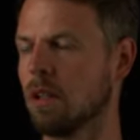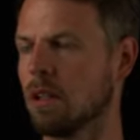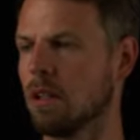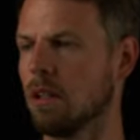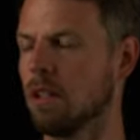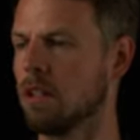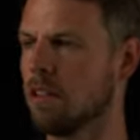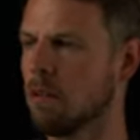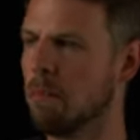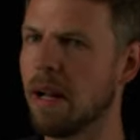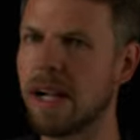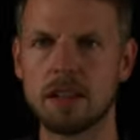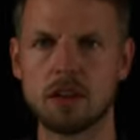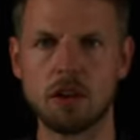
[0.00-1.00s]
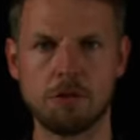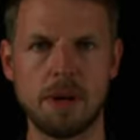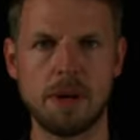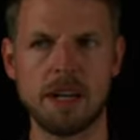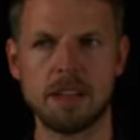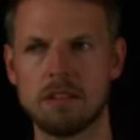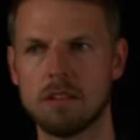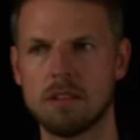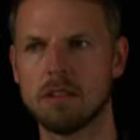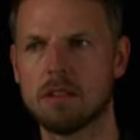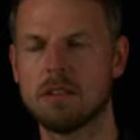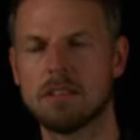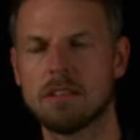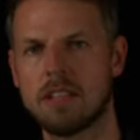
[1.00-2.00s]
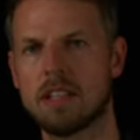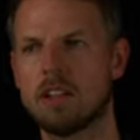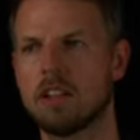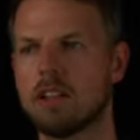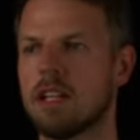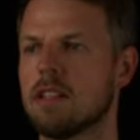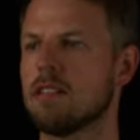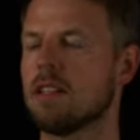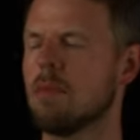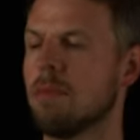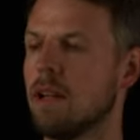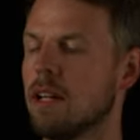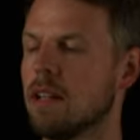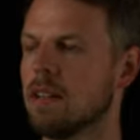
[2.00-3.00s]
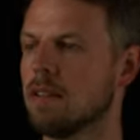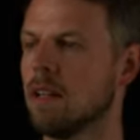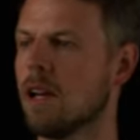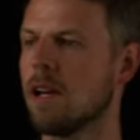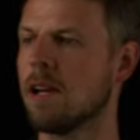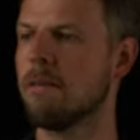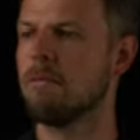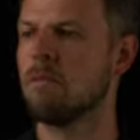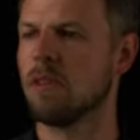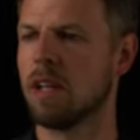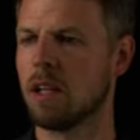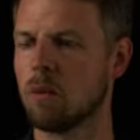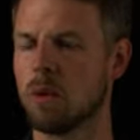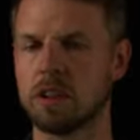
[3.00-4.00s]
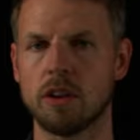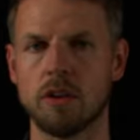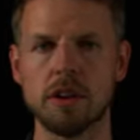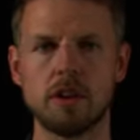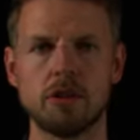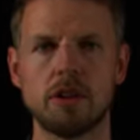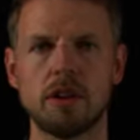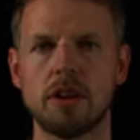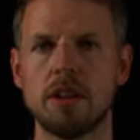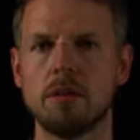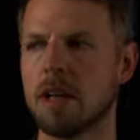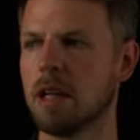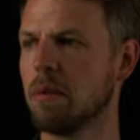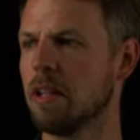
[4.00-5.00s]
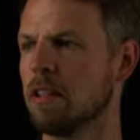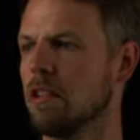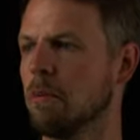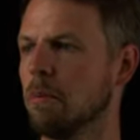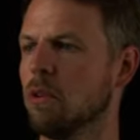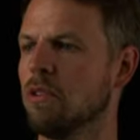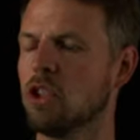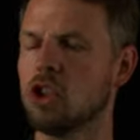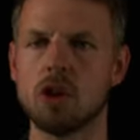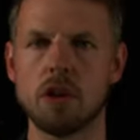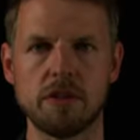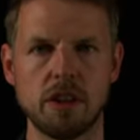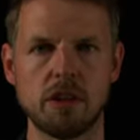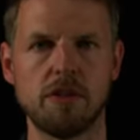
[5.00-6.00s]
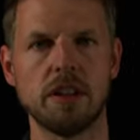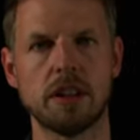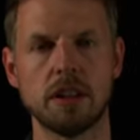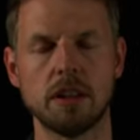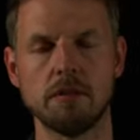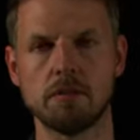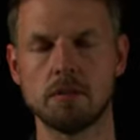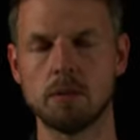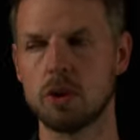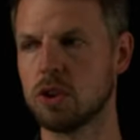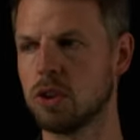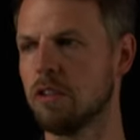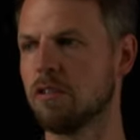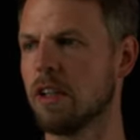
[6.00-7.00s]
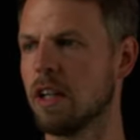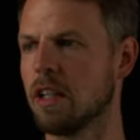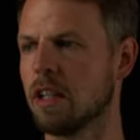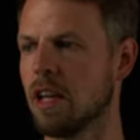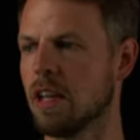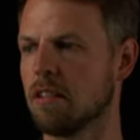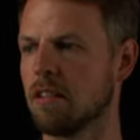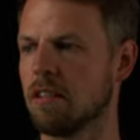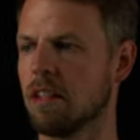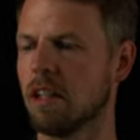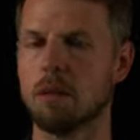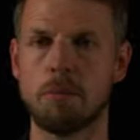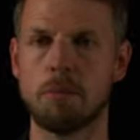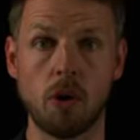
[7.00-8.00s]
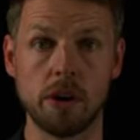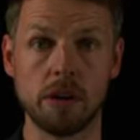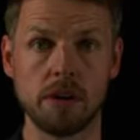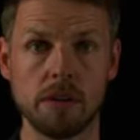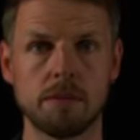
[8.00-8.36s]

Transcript: let's say, bulk of mass centered at some place, then what you're interested in maybe is the position of this vehicle, which you define as a single point,